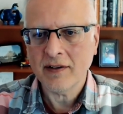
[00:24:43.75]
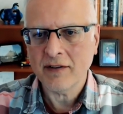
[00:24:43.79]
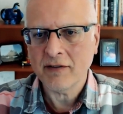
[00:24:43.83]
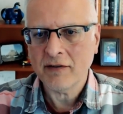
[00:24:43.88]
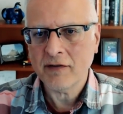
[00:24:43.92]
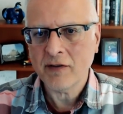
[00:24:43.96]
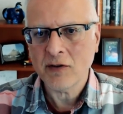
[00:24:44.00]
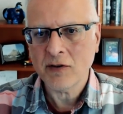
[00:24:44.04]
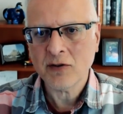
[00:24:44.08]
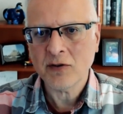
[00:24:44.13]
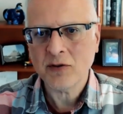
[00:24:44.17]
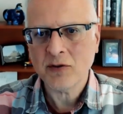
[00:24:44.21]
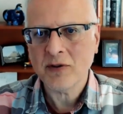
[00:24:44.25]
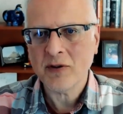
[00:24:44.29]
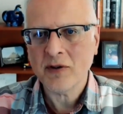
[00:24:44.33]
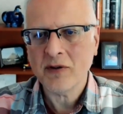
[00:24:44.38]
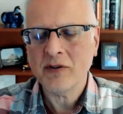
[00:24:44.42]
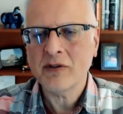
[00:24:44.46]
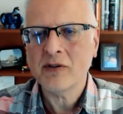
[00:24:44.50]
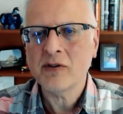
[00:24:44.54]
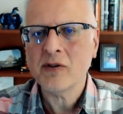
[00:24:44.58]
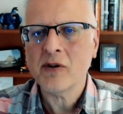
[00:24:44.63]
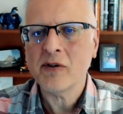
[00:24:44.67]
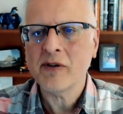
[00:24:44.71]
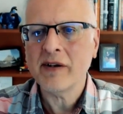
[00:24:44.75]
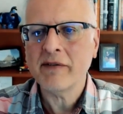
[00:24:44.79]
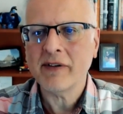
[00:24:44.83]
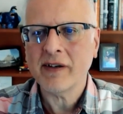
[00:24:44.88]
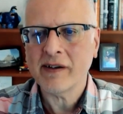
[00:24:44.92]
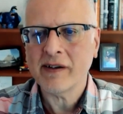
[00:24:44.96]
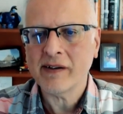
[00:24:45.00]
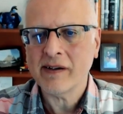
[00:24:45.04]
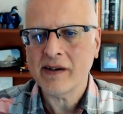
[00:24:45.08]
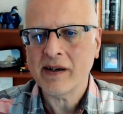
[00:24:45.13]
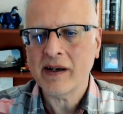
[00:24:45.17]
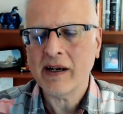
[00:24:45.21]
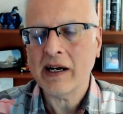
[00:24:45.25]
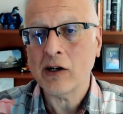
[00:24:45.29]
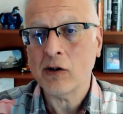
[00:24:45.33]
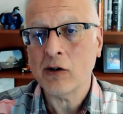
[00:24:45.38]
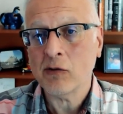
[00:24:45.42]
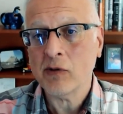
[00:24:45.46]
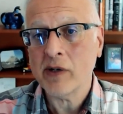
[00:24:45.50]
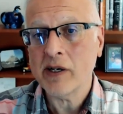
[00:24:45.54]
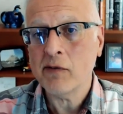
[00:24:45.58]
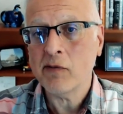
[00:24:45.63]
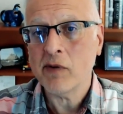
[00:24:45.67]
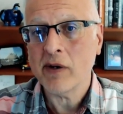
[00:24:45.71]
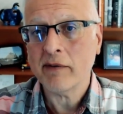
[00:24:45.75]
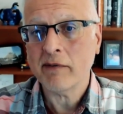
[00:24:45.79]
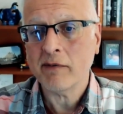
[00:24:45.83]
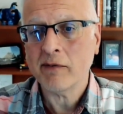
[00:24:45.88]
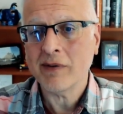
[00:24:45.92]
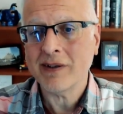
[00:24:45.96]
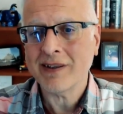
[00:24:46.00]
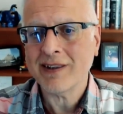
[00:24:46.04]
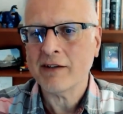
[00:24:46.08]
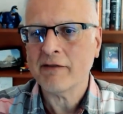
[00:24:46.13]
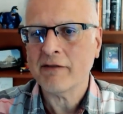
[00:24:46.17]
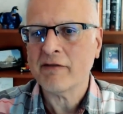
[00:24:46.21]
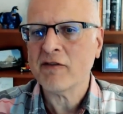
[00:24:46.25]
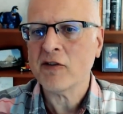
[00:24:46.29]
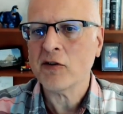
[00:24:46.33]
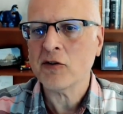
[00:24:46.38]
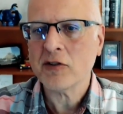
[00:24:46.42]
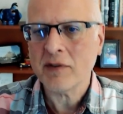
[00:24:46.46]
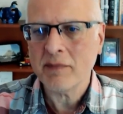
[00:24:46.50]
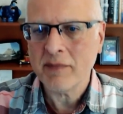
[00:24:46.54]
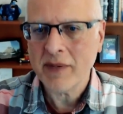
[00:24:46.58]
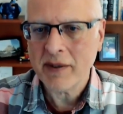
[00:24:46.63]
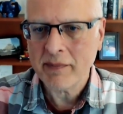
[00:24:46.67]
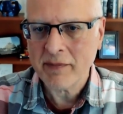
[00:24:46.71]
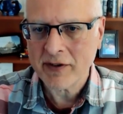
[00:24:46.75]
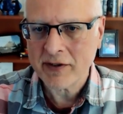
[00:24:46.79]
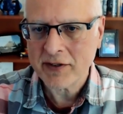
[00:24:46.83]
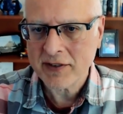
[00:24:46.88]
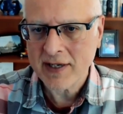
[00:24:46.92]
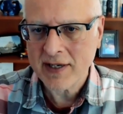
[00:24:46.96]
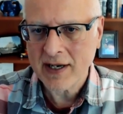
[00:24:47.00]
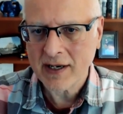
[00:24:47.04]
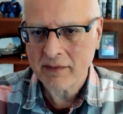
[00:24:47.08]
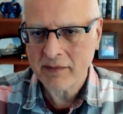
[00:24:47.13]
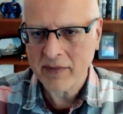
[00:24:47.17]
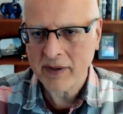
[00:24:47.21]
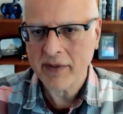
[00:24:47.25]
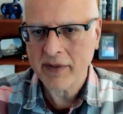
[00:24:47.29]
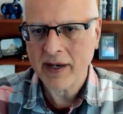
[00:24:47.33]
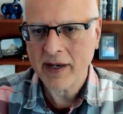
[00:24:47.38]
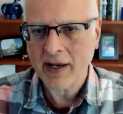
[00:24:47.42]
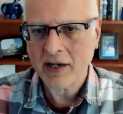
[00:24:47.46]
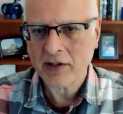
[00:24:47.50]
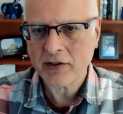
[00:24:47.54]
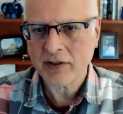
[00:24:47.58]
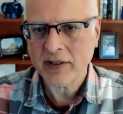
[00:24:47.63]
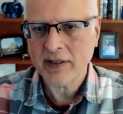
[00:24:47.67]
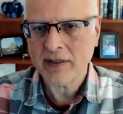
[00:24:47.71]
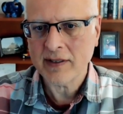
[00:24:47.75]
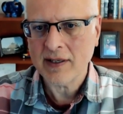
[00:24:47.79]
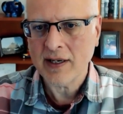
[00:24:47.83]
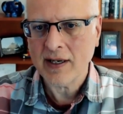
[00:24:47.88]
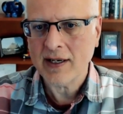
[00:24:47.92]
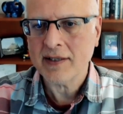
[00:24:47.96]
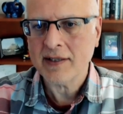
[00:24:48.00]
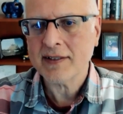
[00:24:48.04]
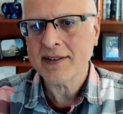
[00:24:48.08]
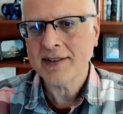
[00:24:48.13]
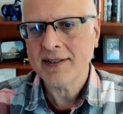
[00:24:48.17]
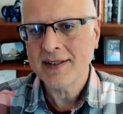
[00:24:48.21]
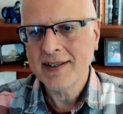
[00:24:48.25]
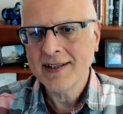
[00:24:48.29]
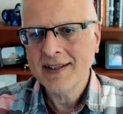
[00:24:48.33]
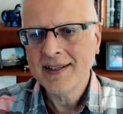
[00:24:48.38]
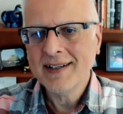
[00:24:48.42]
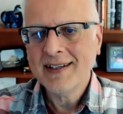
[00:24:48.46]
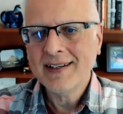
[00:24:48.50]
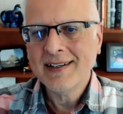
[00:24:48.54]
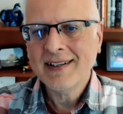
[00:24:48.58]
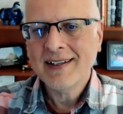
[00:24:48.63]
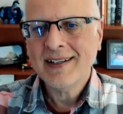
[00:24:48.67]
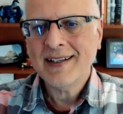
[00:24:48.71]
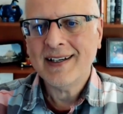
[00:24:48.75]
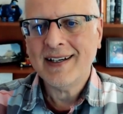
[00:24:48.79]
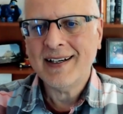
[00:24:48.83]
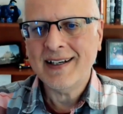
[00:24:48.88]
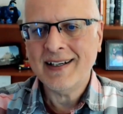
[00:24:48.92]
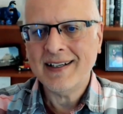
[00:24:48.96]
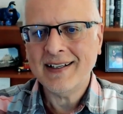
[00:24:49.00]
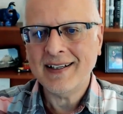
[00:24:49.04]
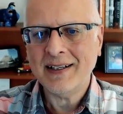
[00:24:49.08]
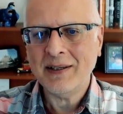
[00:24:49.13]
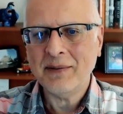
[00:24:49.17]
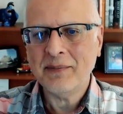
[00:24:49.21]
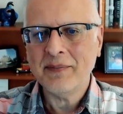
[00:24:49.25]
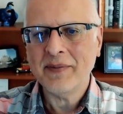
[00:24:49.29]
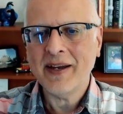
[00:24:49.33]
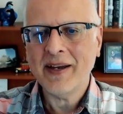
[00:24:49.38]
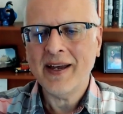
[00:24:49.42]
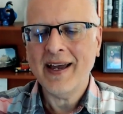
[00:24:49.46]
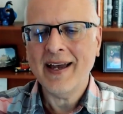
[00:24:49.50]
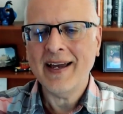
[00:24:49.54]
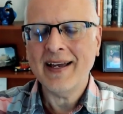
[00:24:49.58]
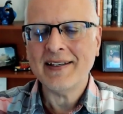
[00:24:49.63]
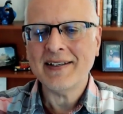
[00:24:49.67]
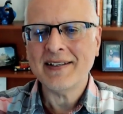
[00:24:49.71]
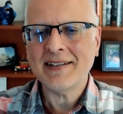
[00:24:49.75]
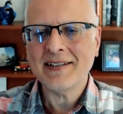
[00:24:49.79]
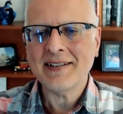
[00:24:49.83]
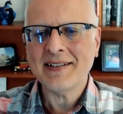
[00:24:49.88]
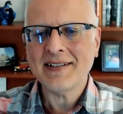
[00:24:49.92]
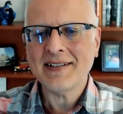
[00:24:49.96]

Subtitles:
folks who don't even agree what the First Amendment or Second Amendment actually does, and